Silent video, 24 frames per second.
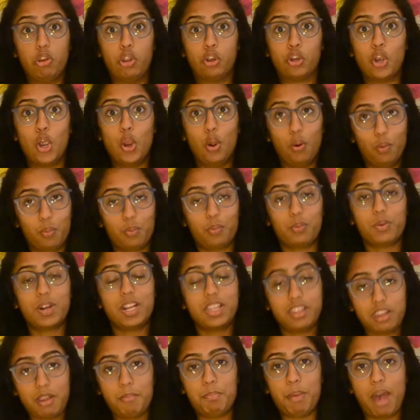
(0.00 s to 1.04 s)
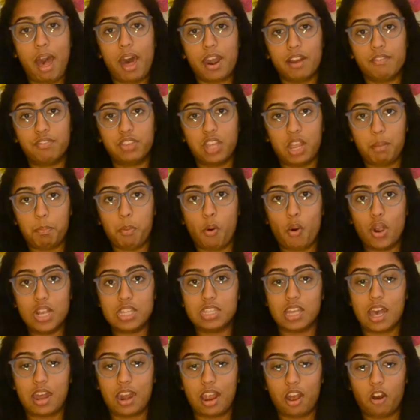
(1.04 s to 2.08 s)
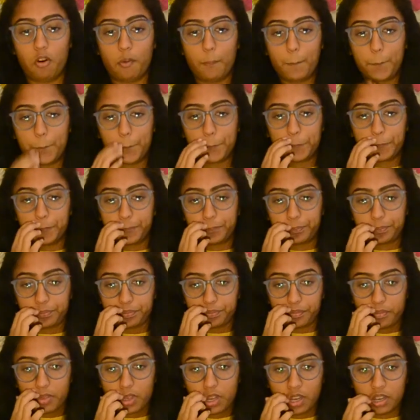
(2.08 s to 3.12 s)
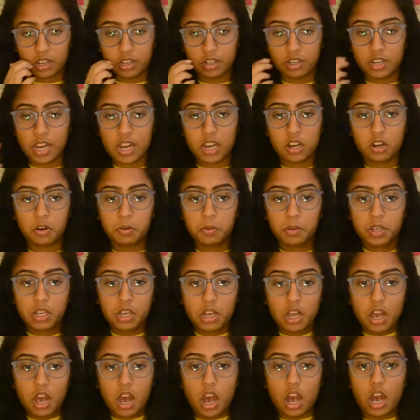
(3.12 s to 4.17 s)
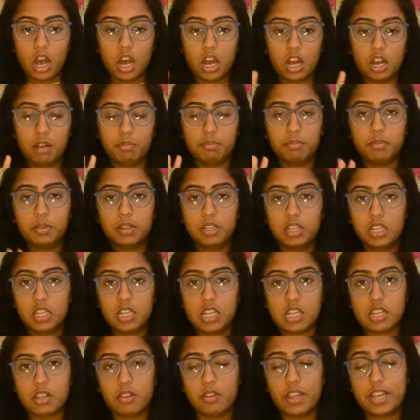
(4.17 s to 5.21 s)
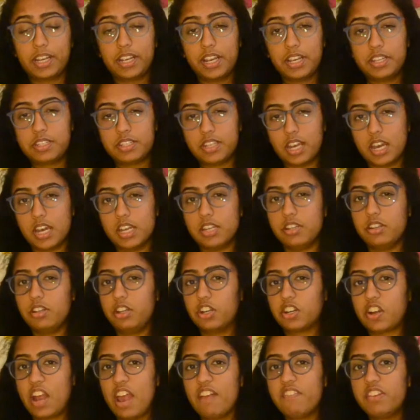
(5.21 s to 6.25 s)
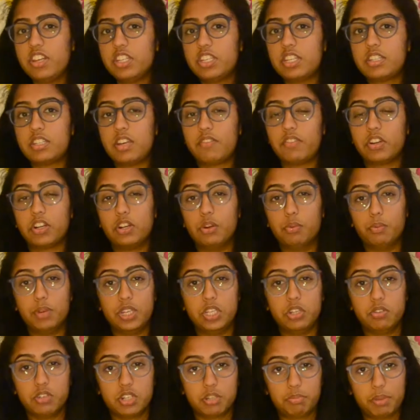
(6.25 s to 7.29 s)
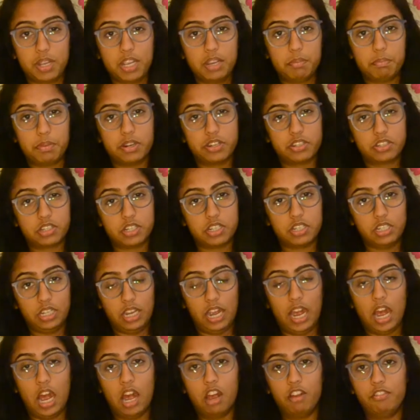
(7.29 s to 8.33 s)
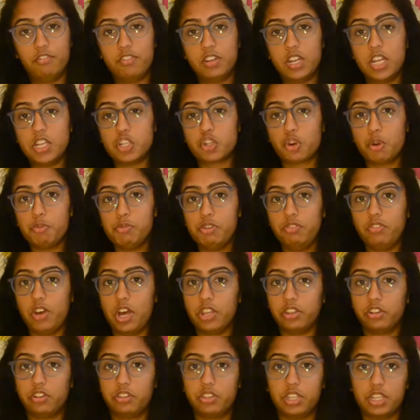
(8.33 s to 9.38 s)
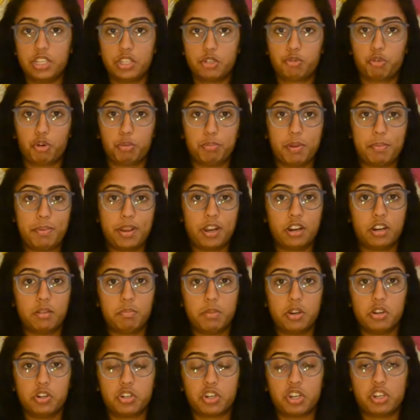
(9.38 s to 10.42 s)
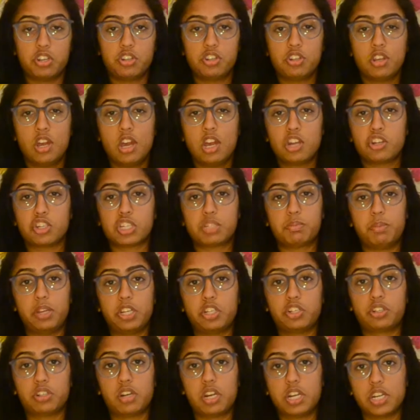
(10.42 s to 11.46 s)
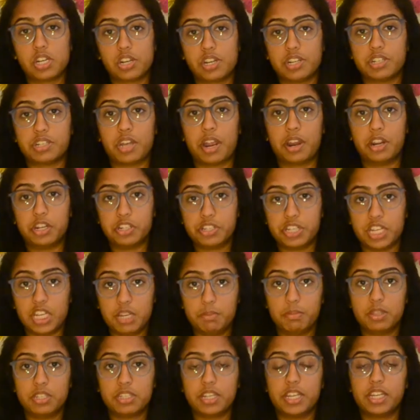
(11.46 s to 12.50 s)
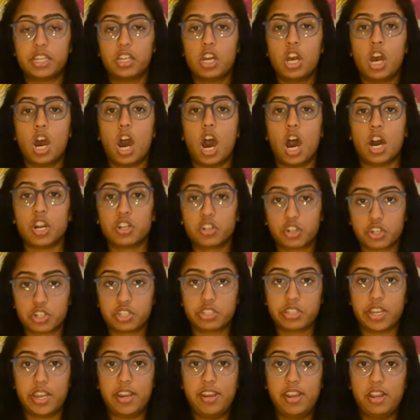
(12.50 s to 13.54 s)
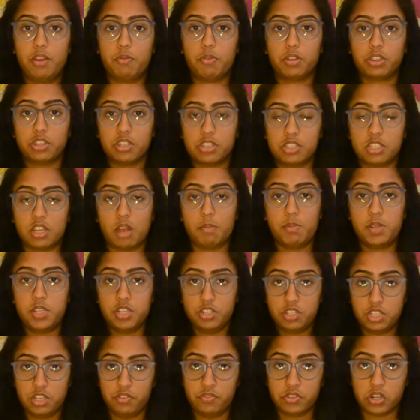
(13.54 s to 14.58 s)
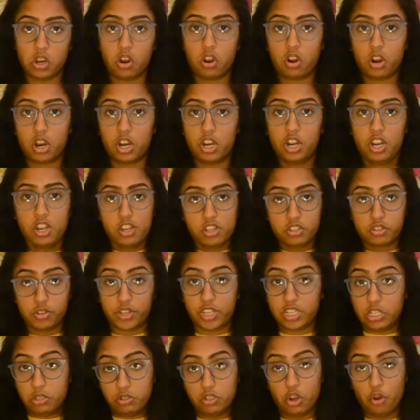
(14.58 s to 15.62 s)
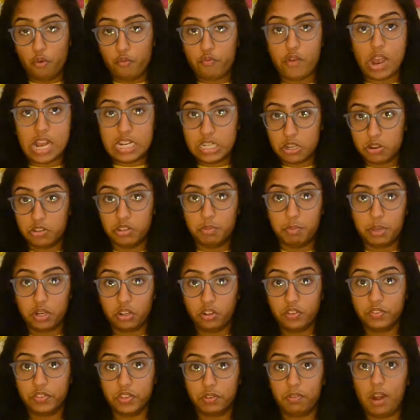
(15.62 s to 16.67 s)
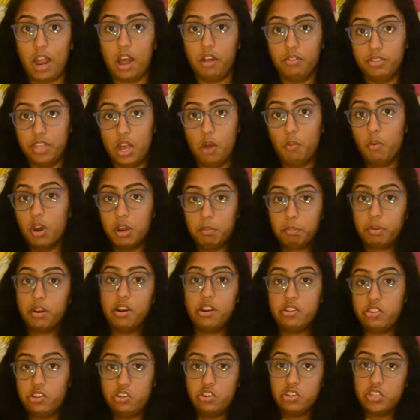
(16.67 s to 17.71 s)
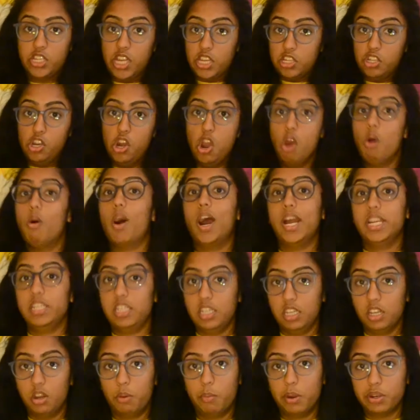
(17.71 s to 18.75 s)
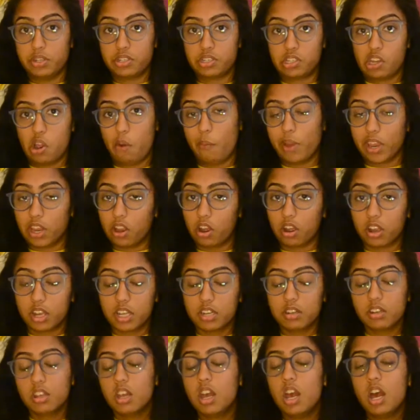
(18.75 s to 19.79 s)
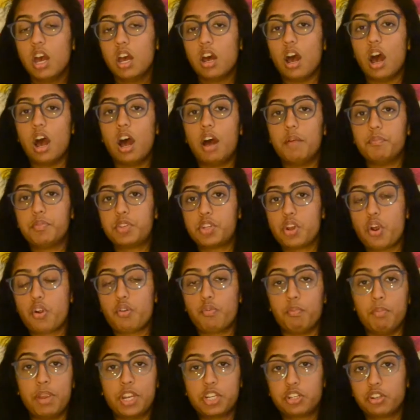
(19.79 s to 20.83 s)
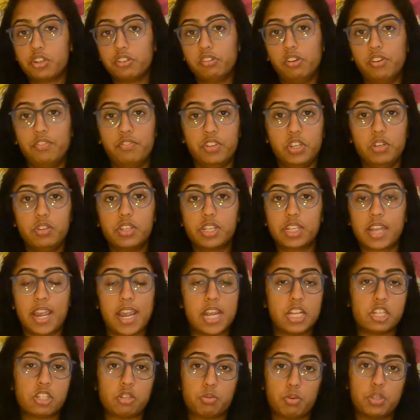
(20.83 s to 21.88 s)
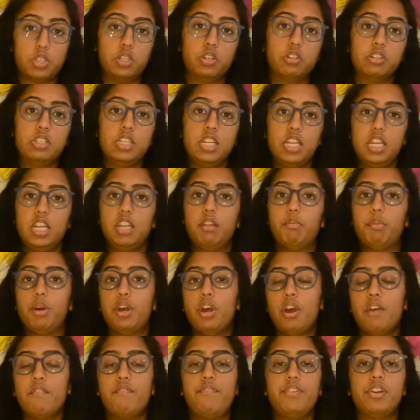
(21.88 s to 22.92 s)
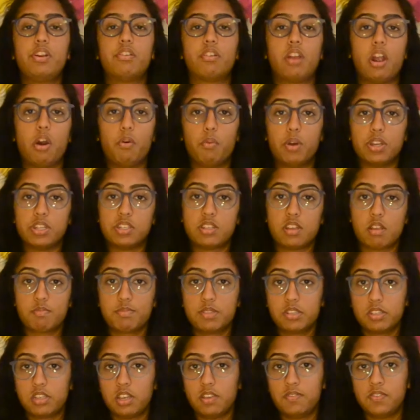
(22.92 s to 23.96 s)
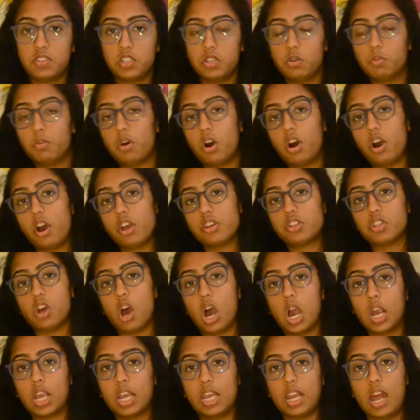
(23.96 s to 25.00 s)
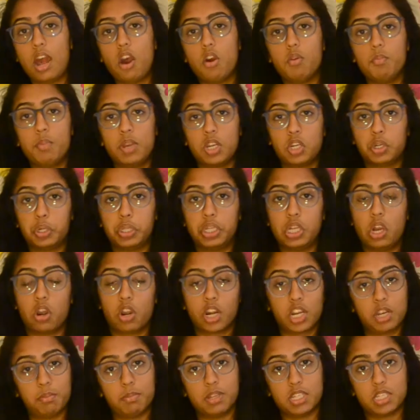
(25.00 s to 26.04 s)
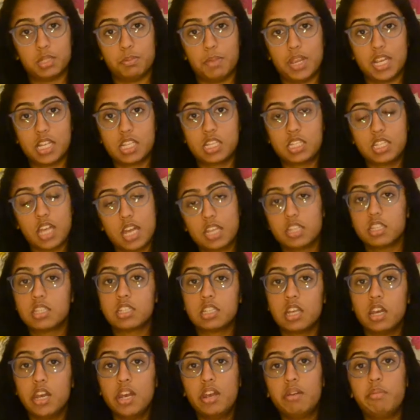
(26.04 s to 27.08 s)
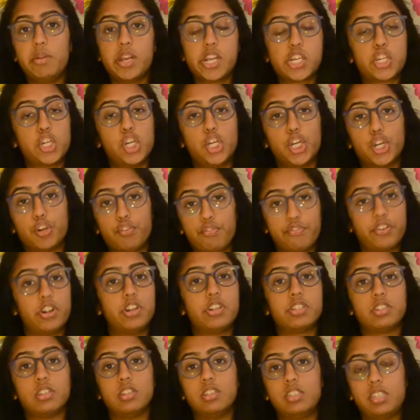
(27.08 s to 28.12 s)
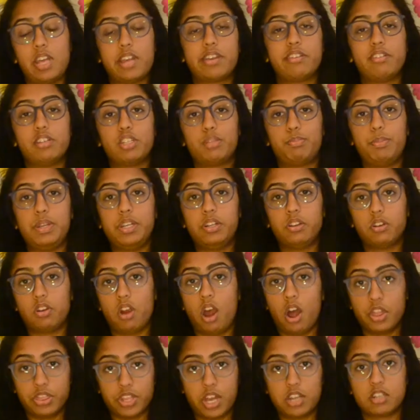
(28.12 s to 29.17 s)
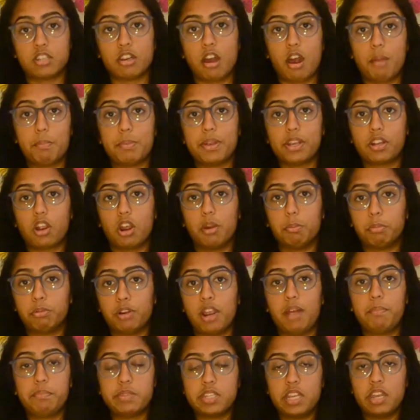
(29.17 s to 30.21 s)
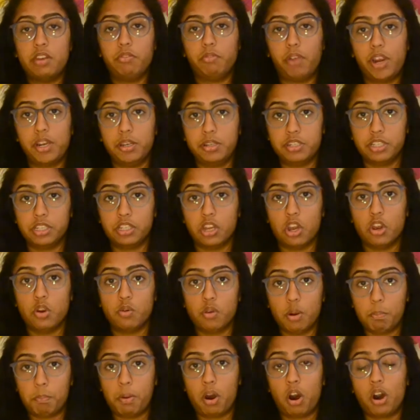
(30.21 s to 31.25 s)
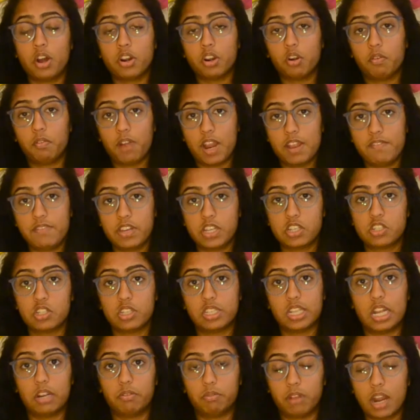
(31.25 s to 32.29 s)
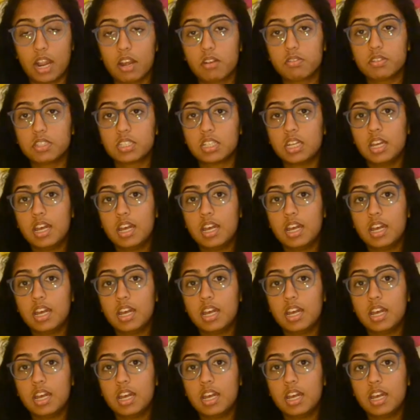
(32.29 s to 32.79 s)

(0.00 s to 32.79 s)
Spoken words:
look really bad if they point that out. Now, like I said, your evidence is never going to win you a debate, but it's good to have. In terms of other things for prepared motions, just make sure your entire team is like understanding what the substantives are so that you don't find out in the middle of the round that one person just has no idea what's going on. So make sure to review the case with your team, figure out what substantives you want, talk it out, make sure the arguments make sense, make sure your first and second speaker on that topic are prepped and ready to go upon arriving to that round.